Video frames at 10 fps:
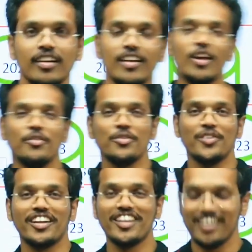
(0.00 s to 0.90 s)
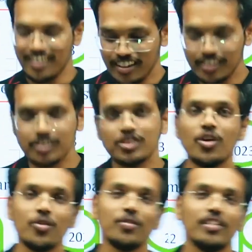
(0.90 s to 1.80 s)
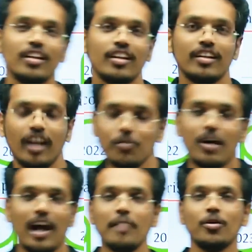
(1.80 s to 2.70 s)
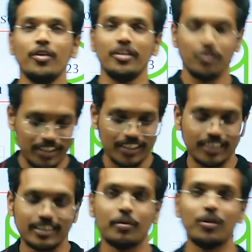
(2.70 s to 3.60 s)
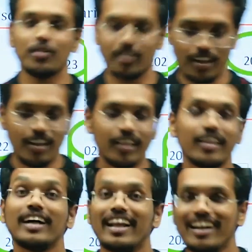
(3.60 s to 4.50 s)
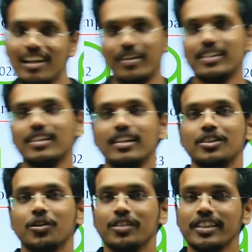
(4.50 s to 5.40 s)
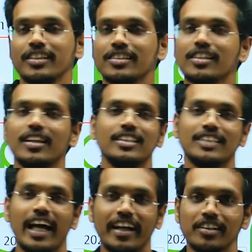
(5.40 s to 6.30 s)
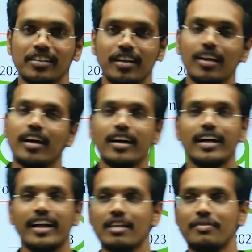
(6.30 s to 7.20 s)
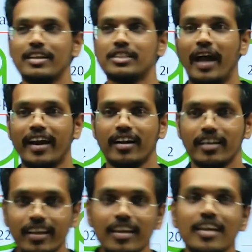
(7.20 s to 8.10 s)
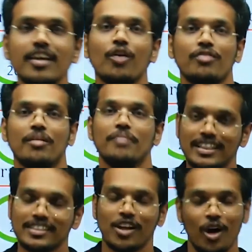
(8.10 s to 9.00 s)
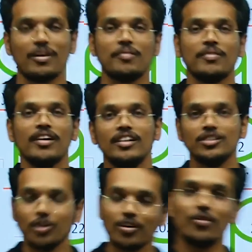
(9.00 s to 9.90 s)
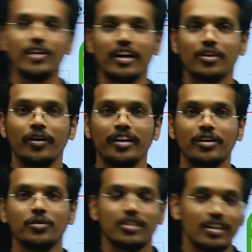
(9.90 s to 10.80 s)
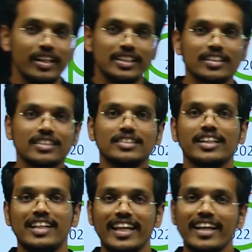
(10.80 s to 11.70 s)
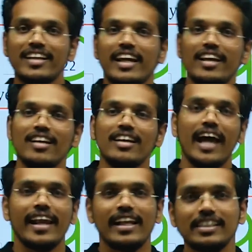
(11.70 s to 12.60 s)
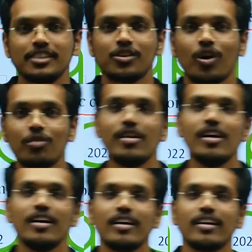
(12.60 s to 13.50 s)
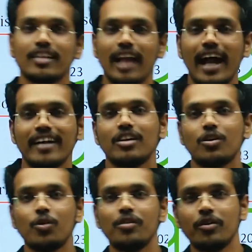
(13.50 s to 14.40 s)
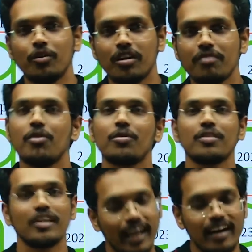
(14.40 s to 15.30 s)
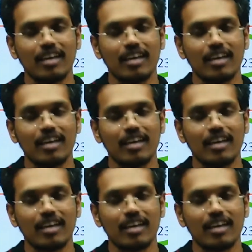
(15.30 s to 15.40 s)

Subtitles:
Hello everyone. So now I am going to discuss about the current affairs. So this is Sai Krishna, current affairs faculty of Abhyaas LawPrep. So now we are going to discuss the detailed analysis of CLAT 2024 current